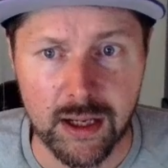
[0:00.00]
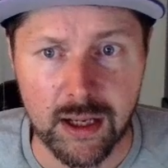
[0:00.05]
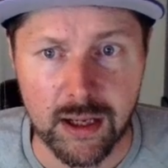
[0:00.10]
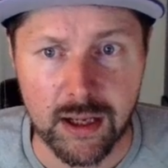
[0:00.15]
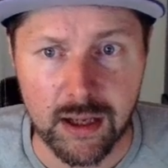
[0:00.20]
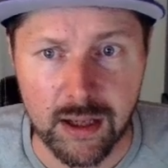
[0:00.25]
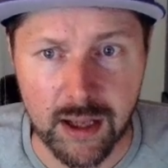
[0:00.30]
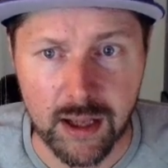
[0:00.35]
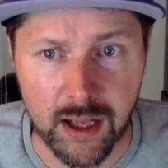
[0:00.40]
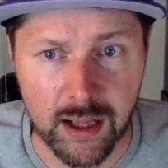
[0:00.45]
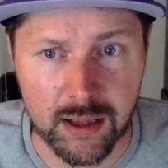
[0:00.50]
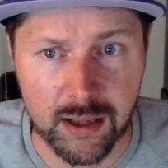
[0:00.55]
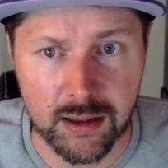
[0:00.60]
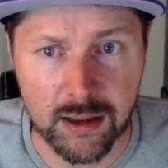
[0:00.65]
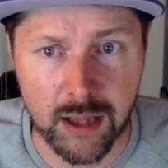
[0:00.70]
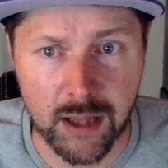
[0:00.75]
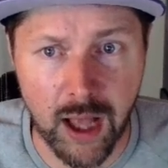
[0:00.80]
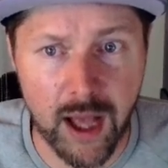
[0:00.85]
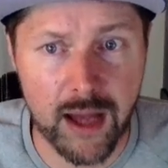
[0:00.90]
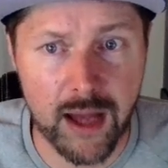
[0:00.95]
a
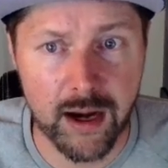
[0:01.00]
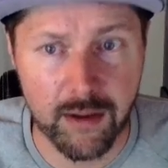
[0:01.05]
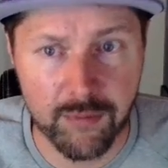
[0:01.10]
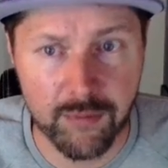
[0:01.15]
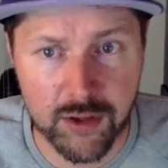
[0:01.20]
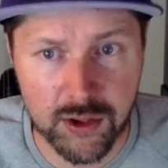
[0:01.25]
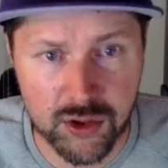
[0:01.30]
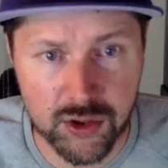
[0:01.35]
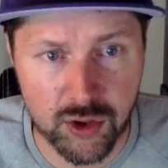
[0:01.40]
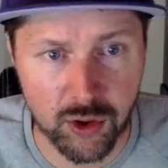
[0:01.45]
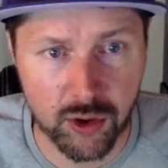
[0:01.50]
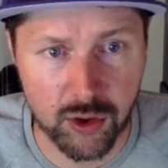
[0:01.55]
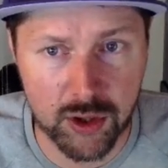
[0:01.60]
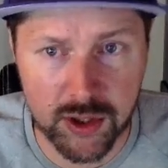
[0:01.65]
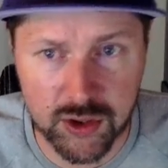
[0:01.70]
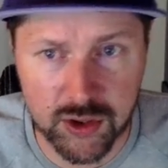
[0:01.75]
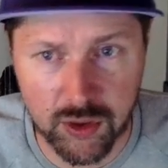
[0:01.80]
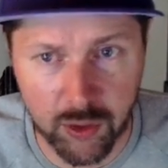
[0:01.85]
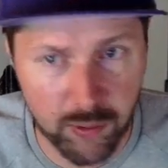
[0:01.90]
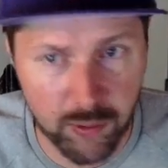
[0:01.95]
lot of
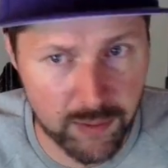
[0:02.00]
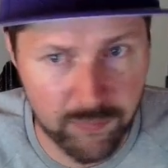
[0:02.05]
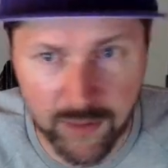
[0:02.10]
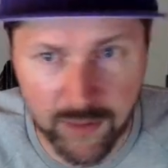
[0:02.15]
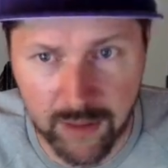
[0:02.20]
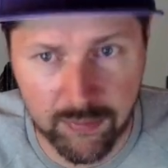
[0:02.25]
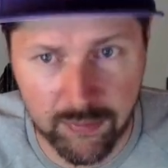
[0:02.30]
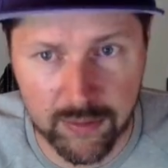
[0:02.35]
control we've never